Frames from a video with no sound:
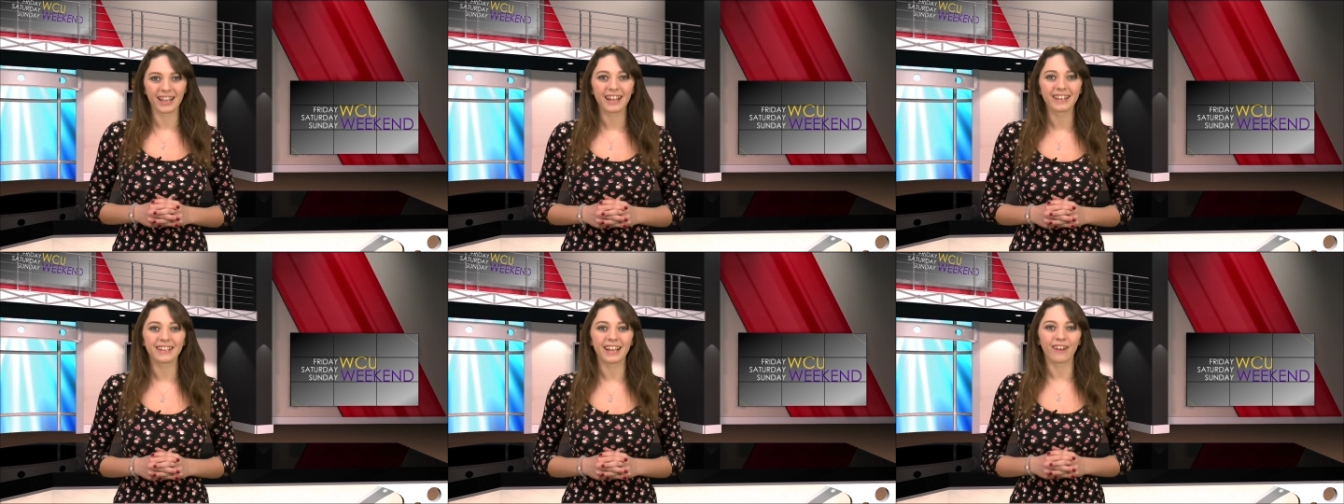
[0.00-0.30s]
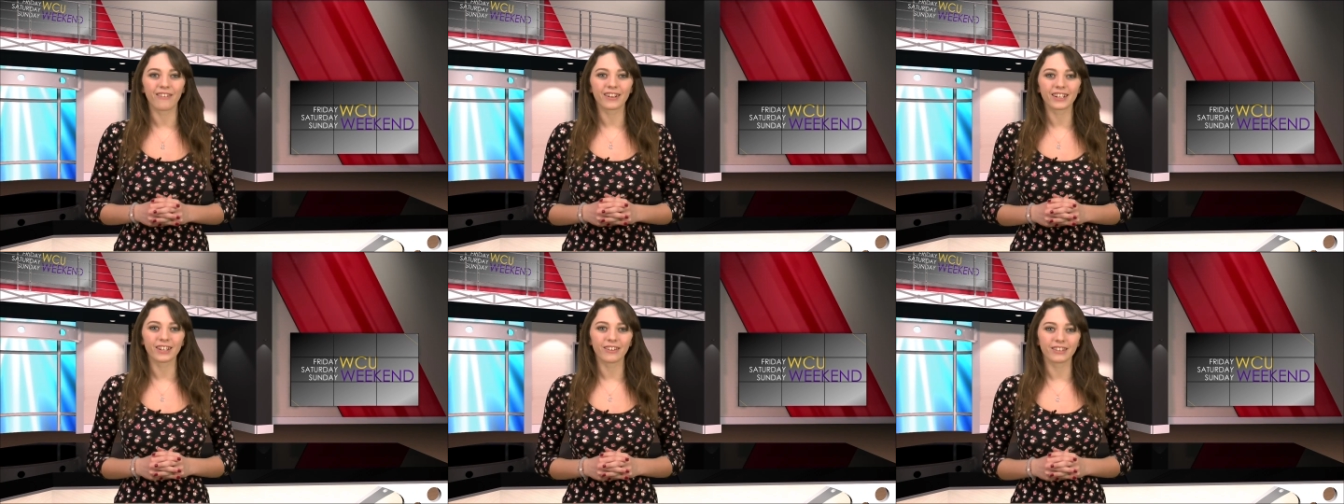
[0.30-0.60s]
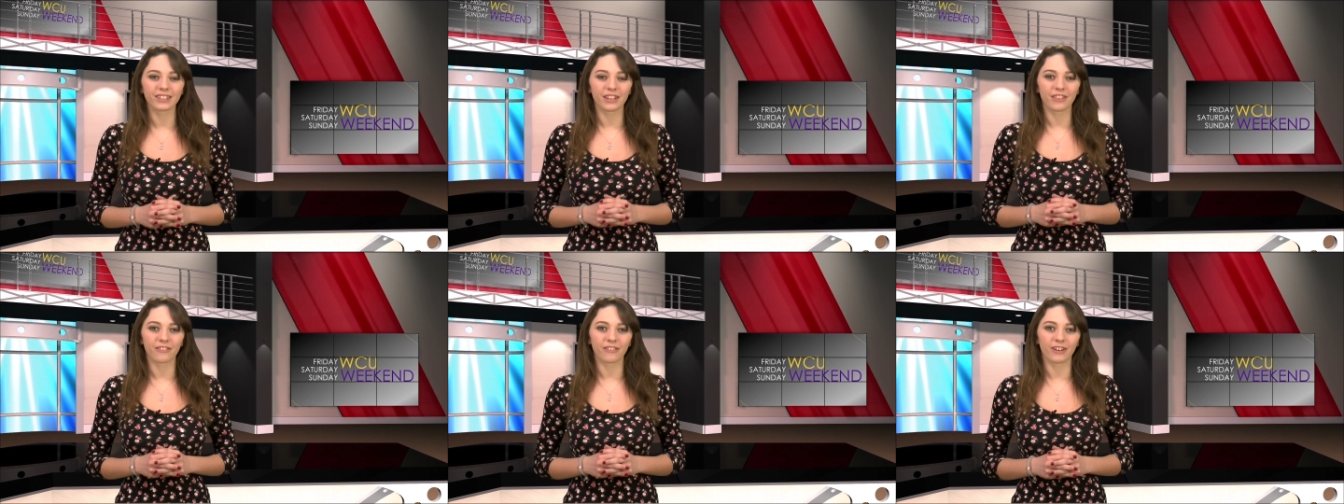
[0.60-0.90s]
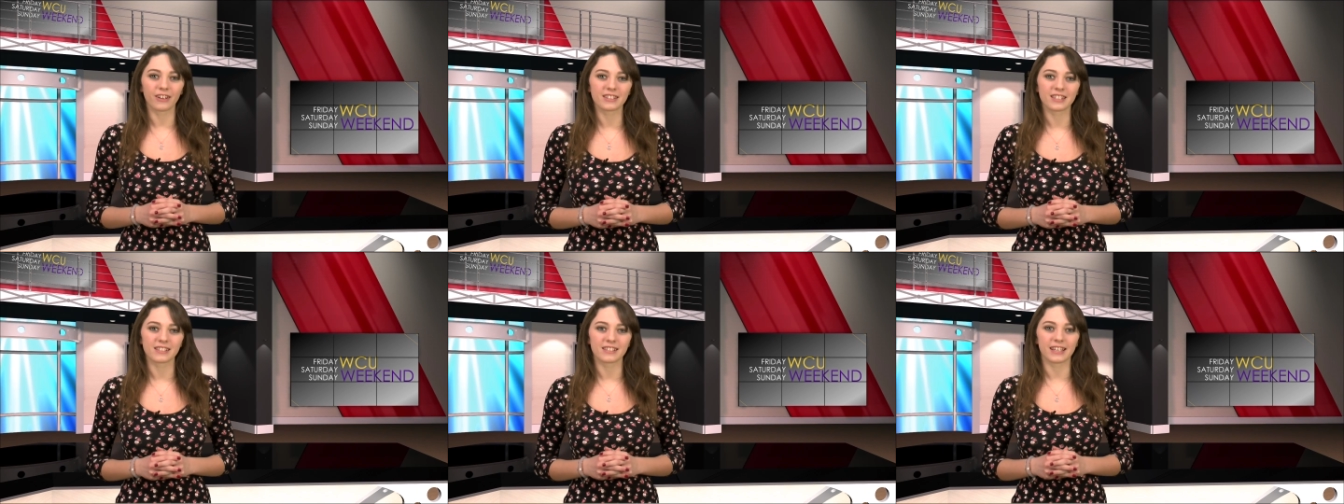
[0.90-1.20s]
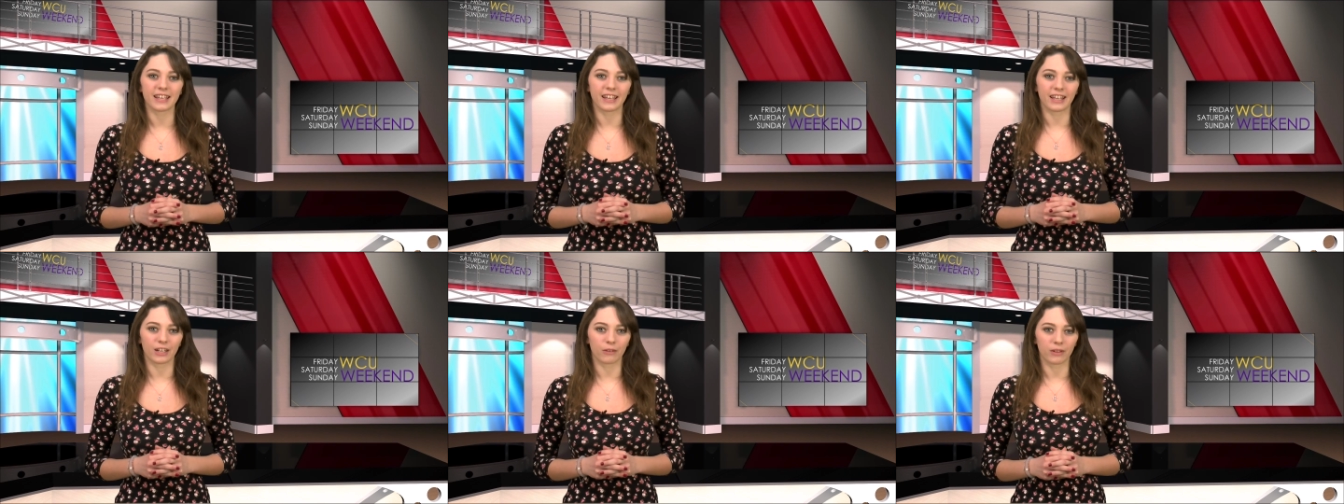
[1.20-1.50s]
Now we're going to throw it to
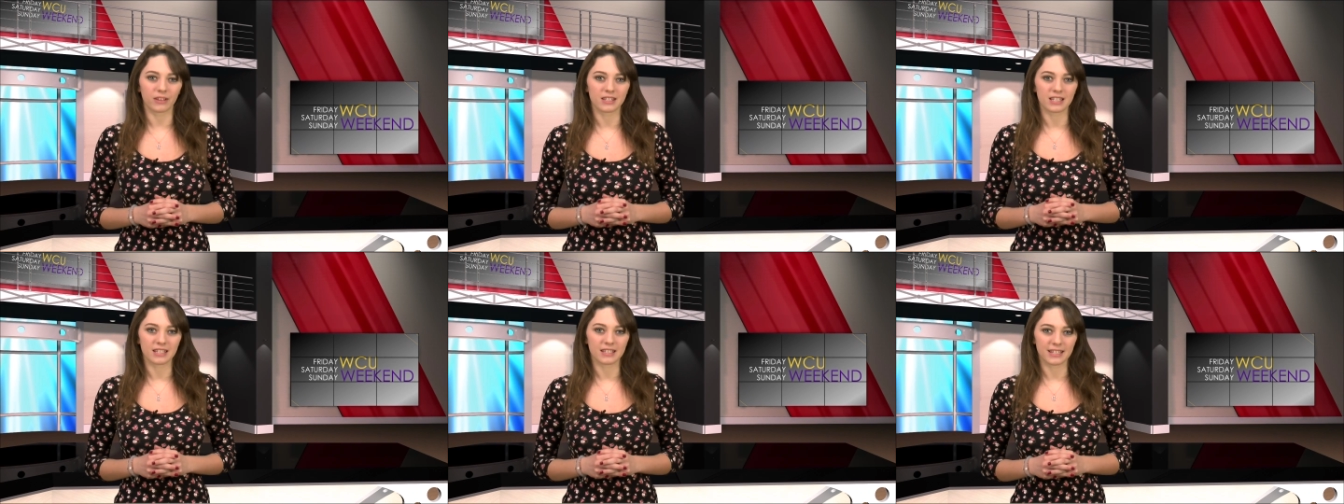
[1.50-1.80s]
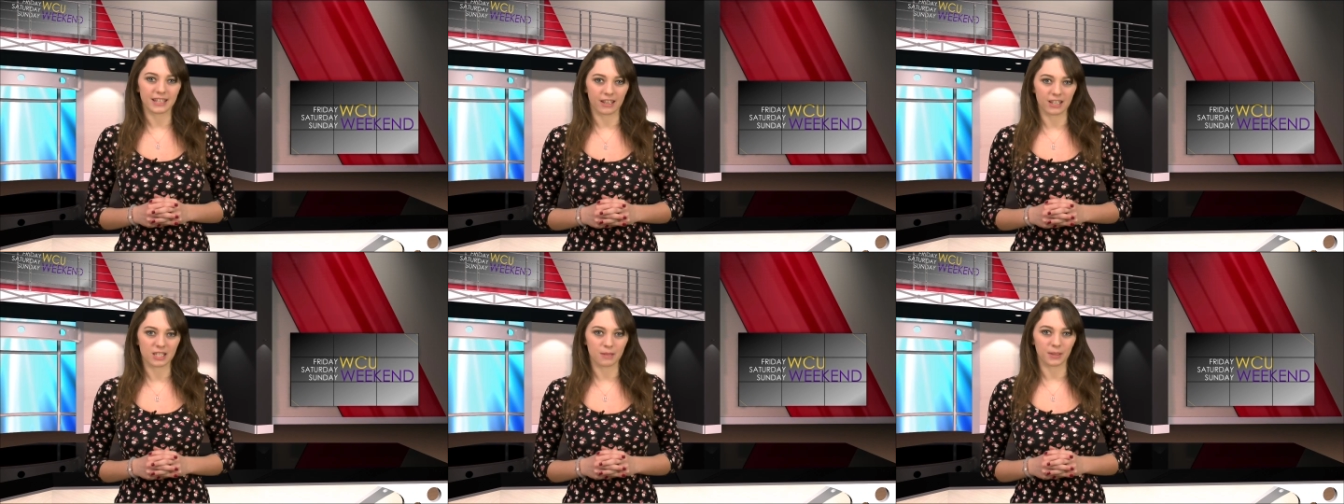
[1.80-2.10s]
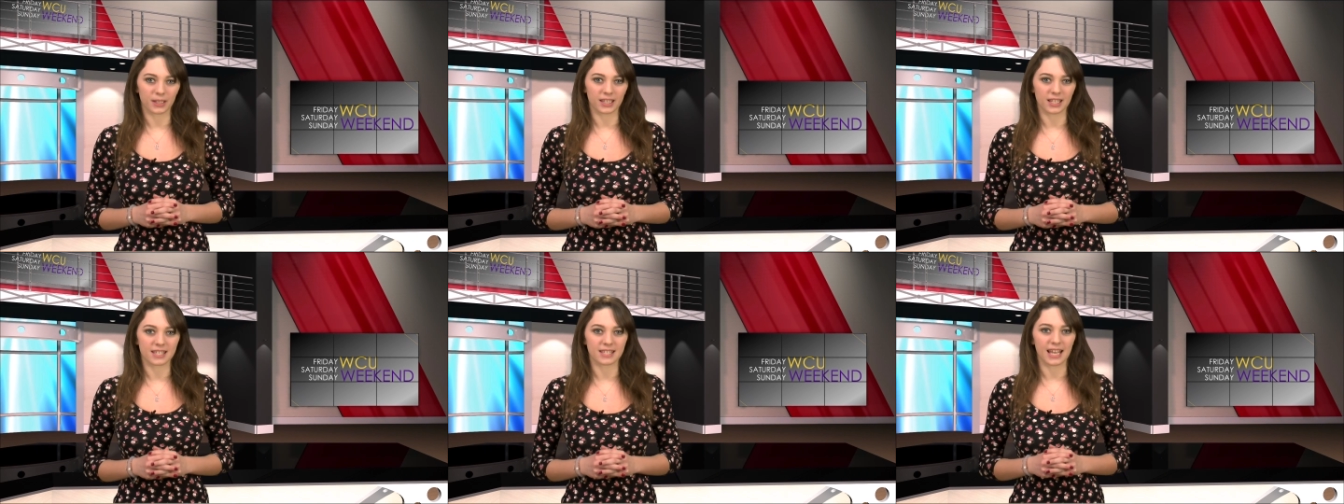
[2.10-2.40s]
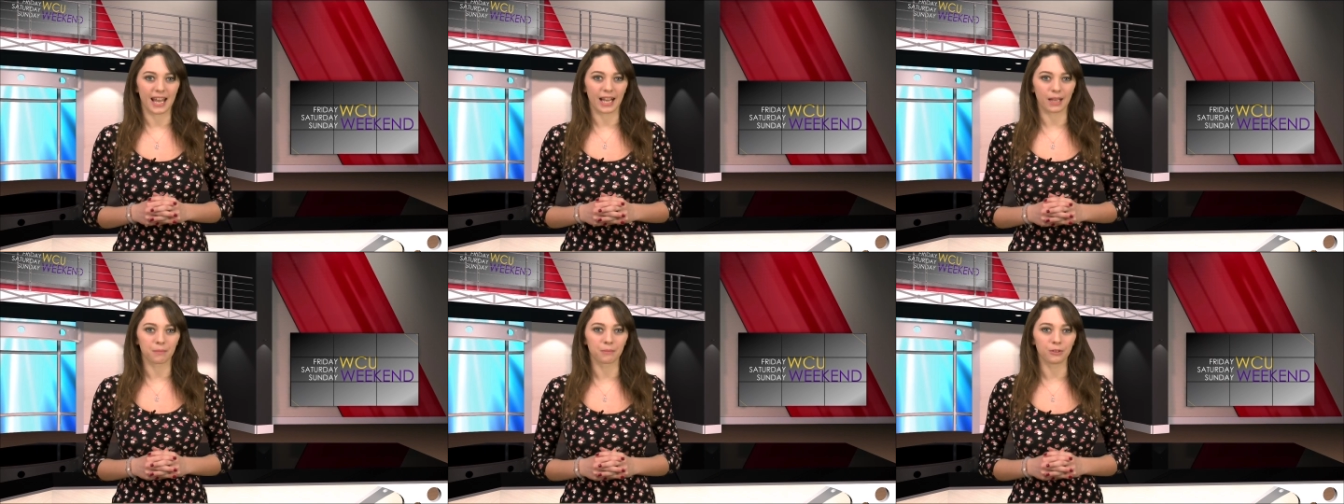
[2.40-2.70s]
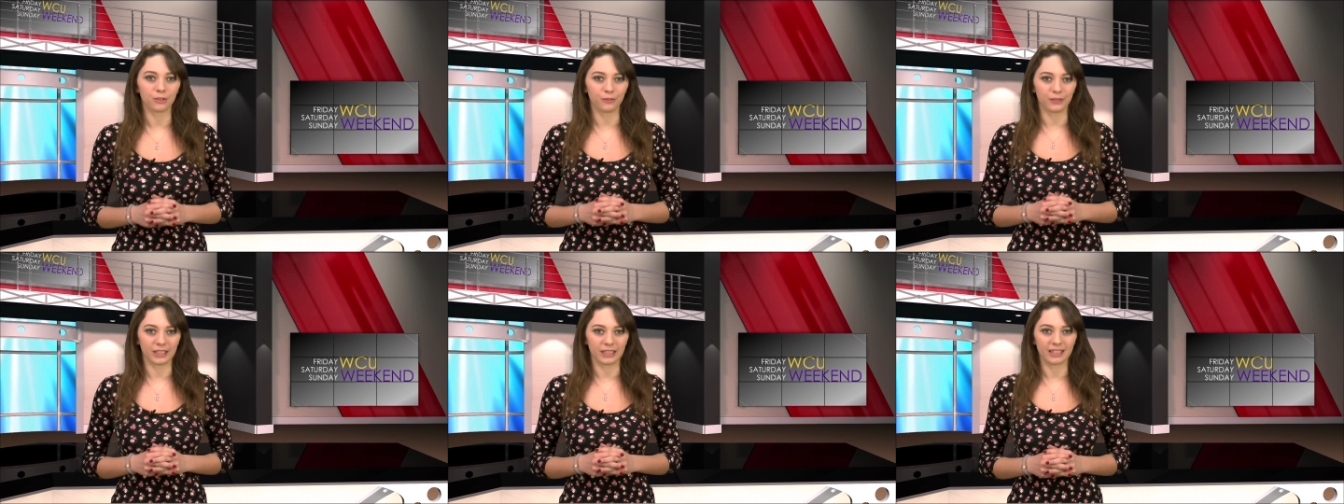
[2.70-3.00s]
Taylor with details about the SAC
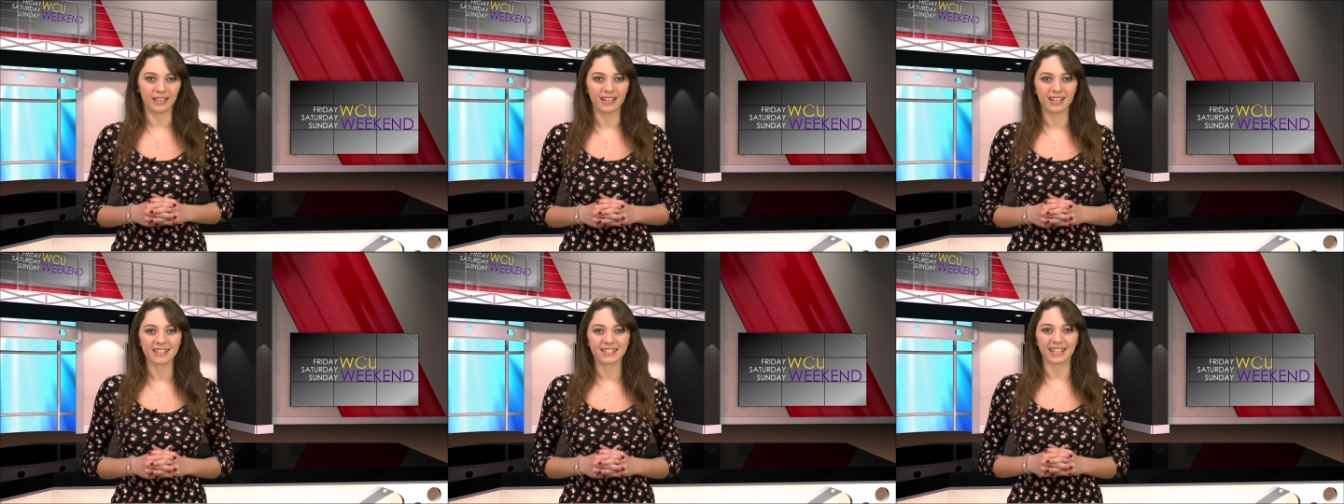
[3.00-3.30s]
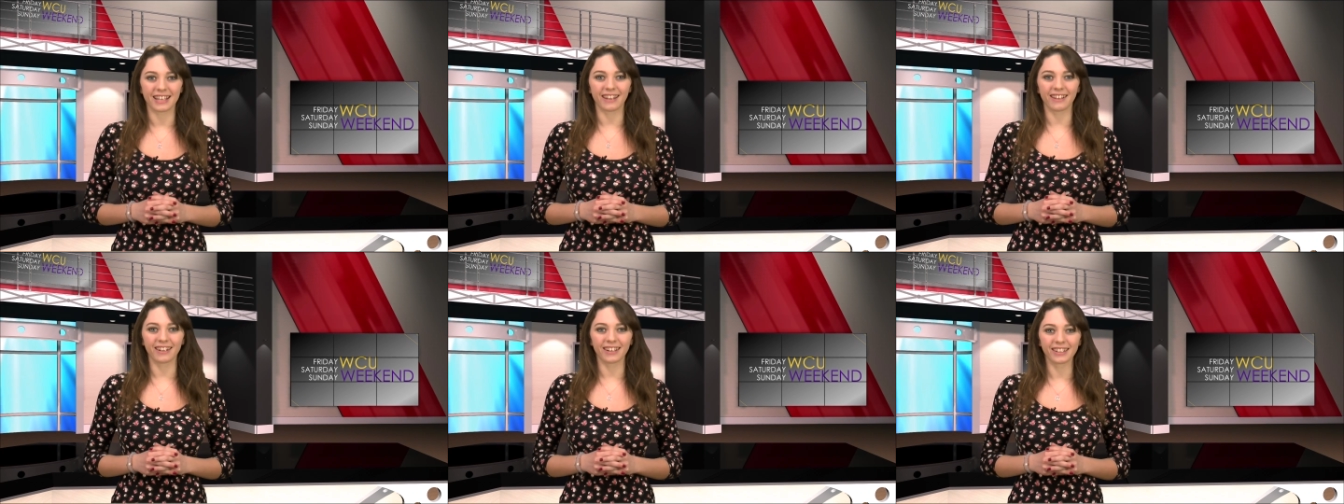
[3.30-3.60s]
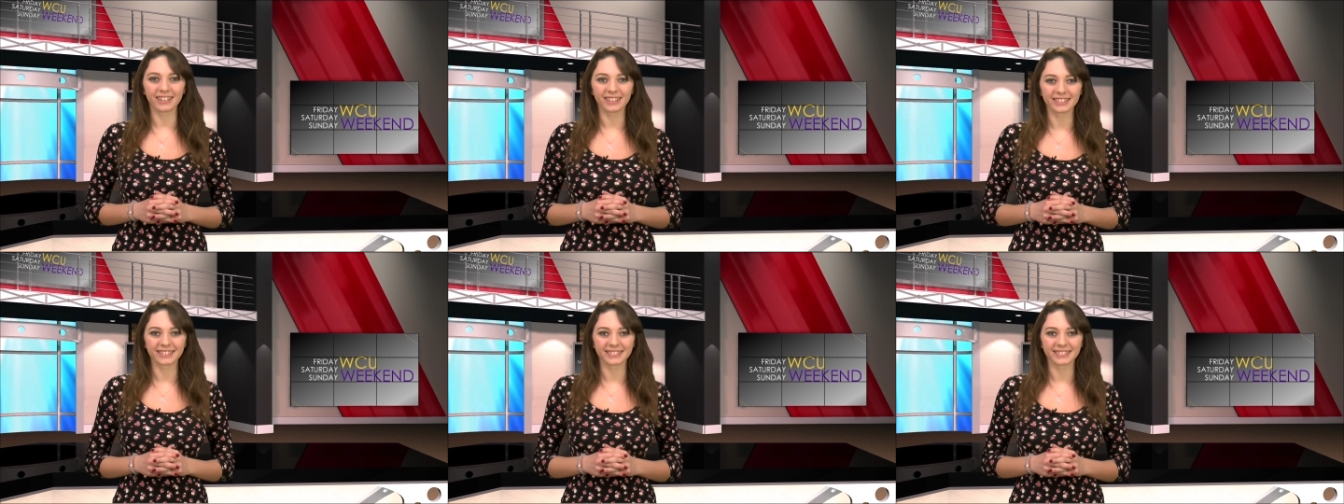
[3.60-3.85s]
movie. Taylor?